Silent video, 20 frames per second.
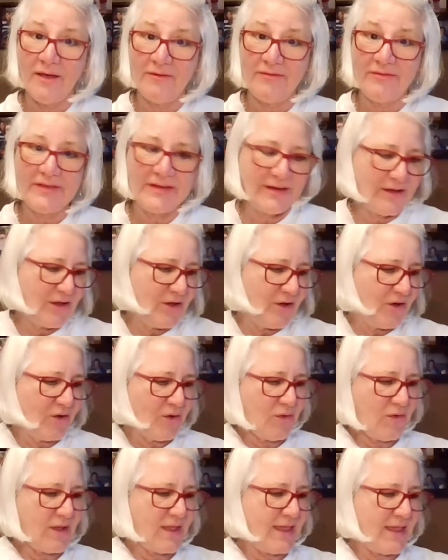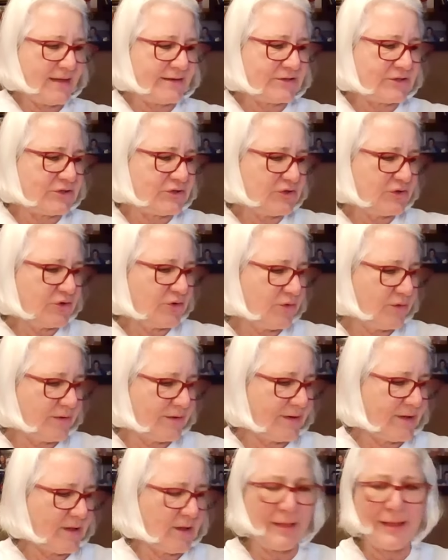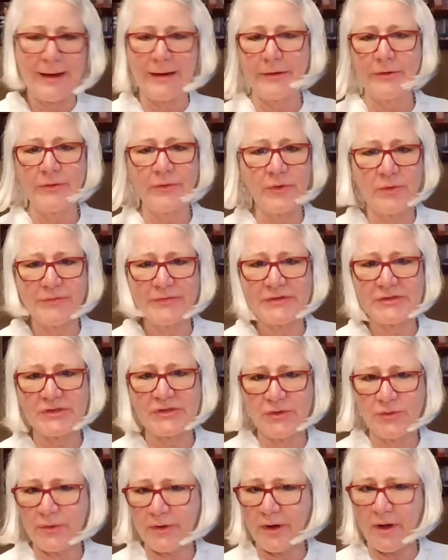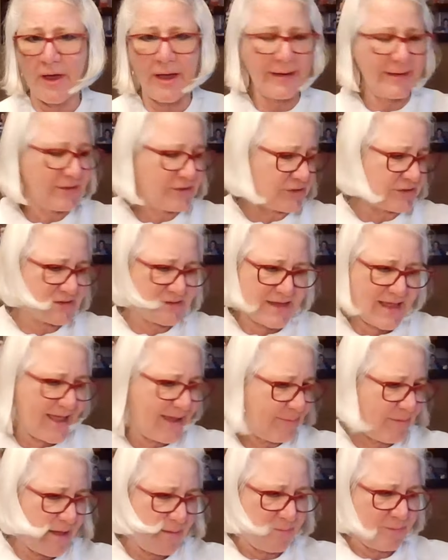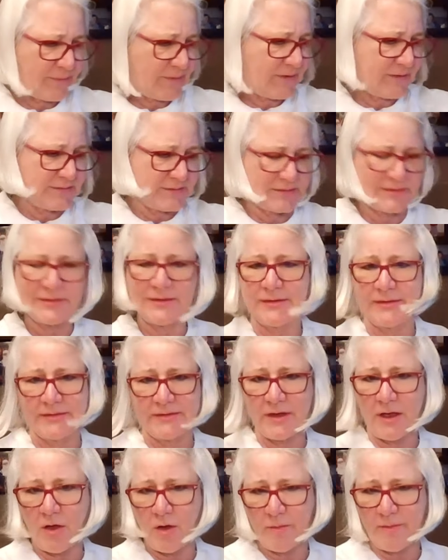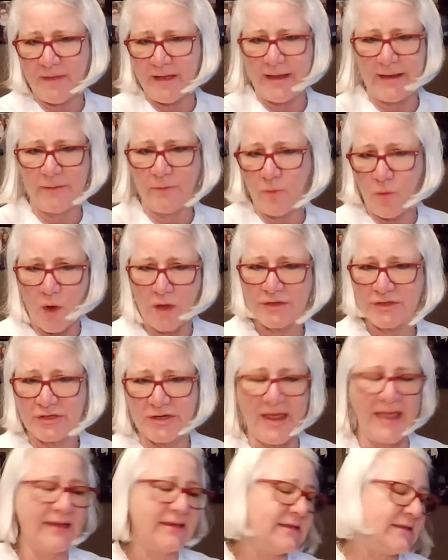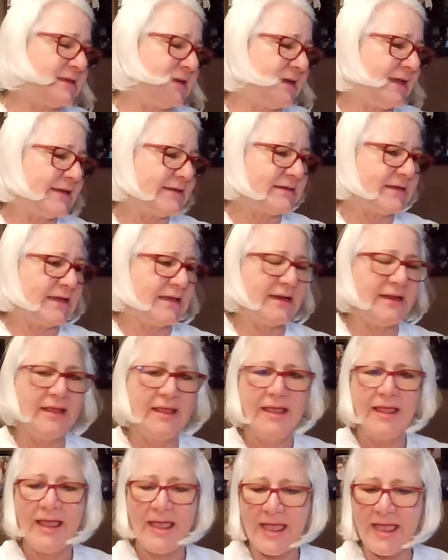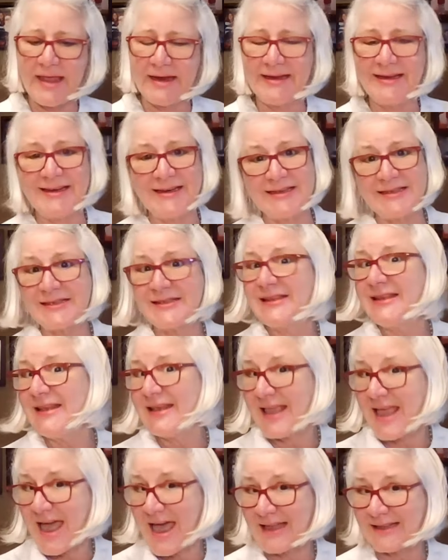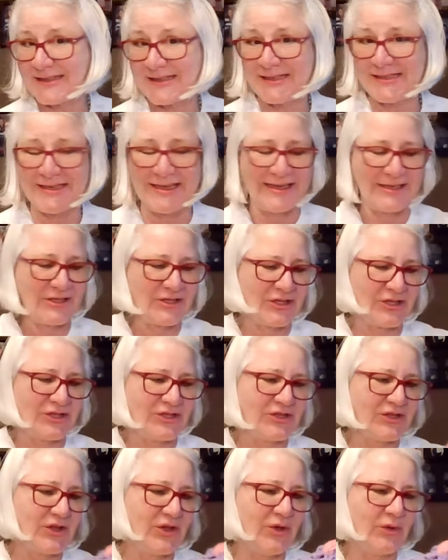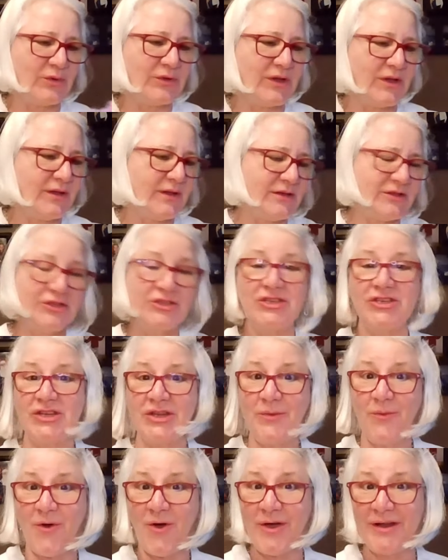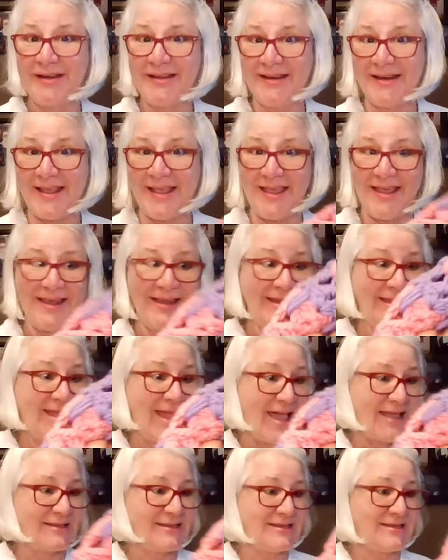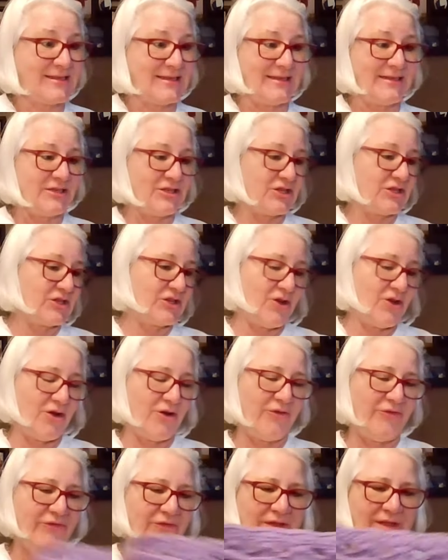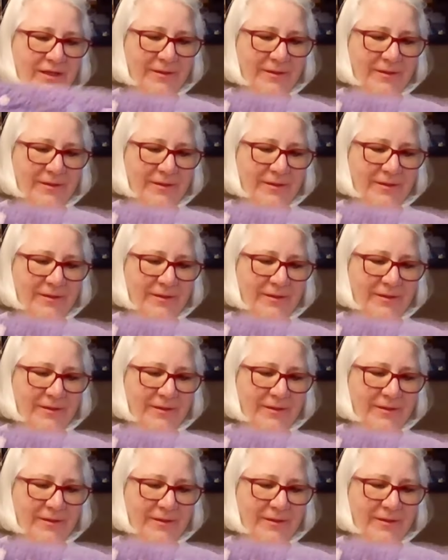video and a tutorial, and I don't know if it's new or not. It just came up on my watch next, and I did. And it is the cat stitch. So she wanted a cat stitch scarf.